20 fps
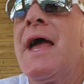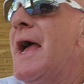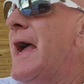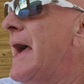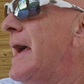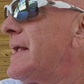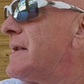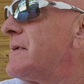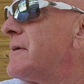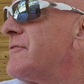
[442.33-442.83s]

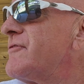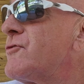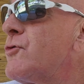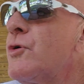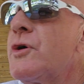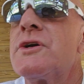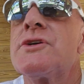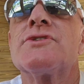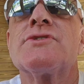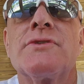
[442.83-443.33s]
And of
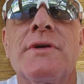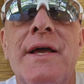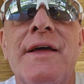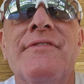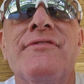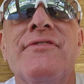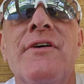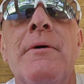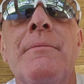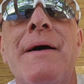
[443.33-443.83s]
course,
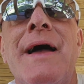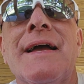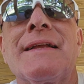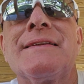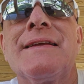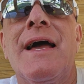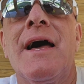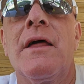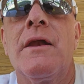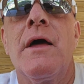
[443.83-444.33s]
it fell back
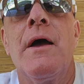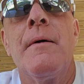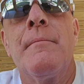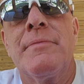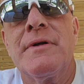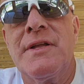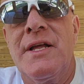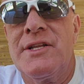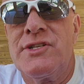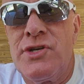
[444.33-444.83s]
down.
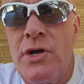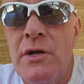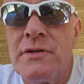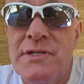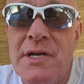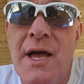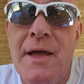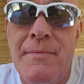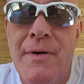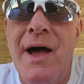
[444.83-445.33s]
But its all
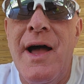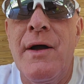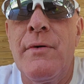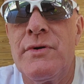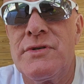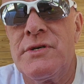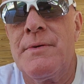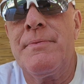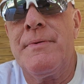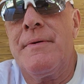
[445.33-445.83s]
time high
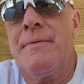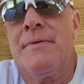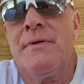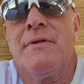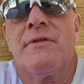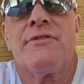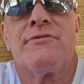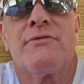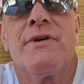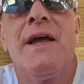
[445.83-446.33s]
was up at
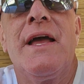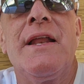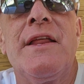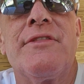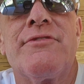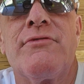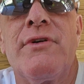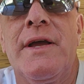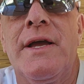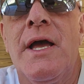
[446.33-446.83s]

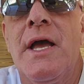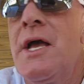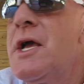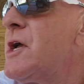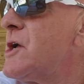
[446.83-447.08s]
383.